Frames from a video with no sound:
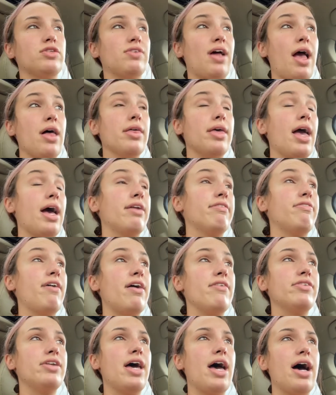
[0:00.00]
I only had a
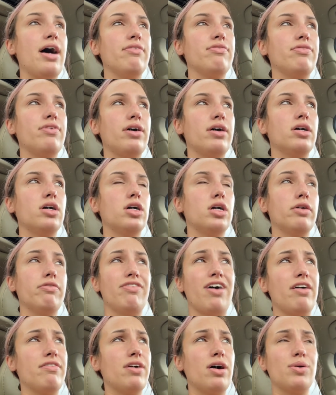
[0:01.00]
five and a half or a
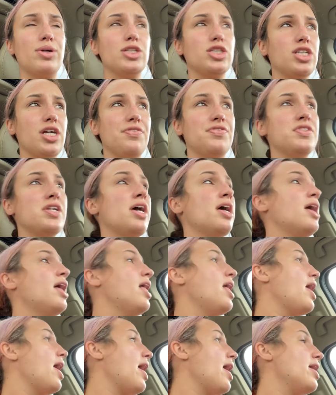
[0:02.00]
five hour shift
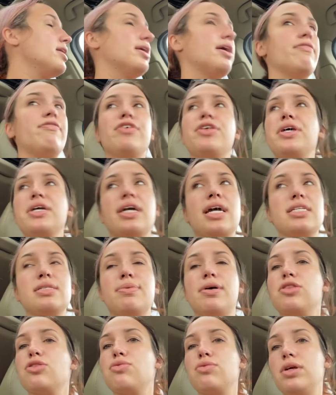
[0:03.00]
and I feel like I
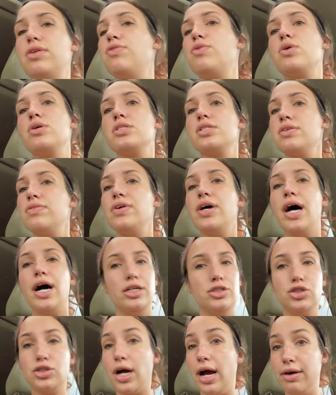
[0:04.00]
spent three fourths of it
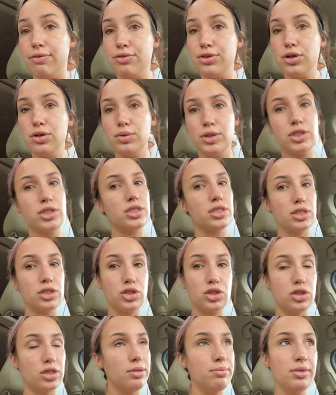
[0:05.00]
on drive through, which is
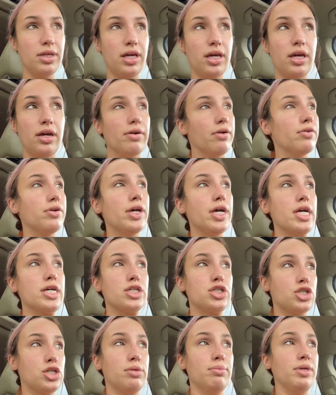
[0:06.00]
extremely,
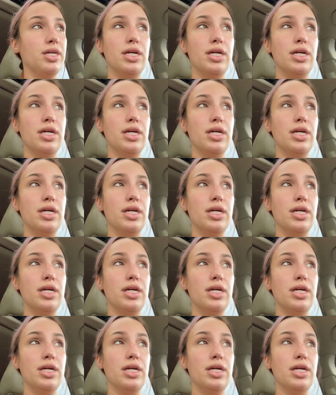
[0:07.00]
extremely